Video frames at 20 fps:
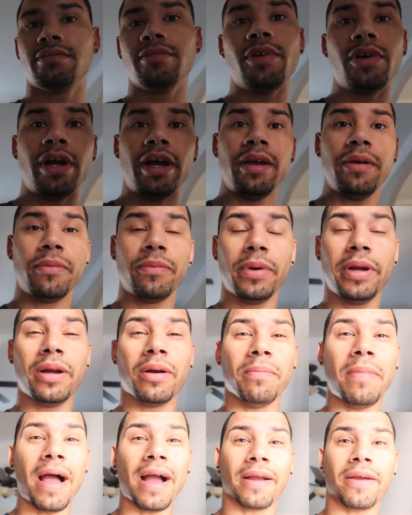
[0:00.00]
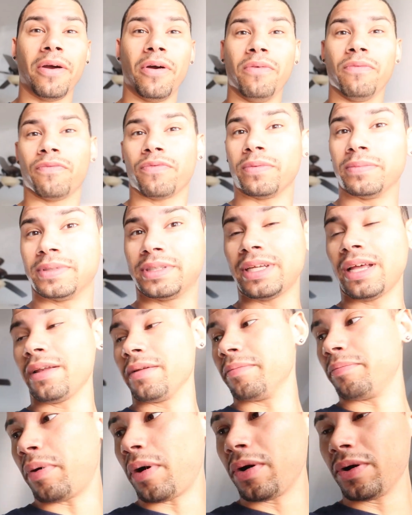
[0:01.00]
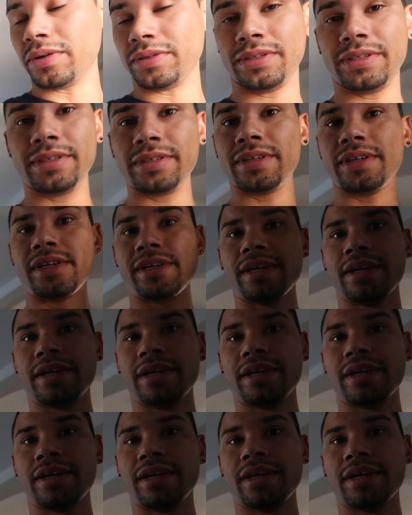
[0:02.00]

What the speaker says: All right, we are back home from selling parts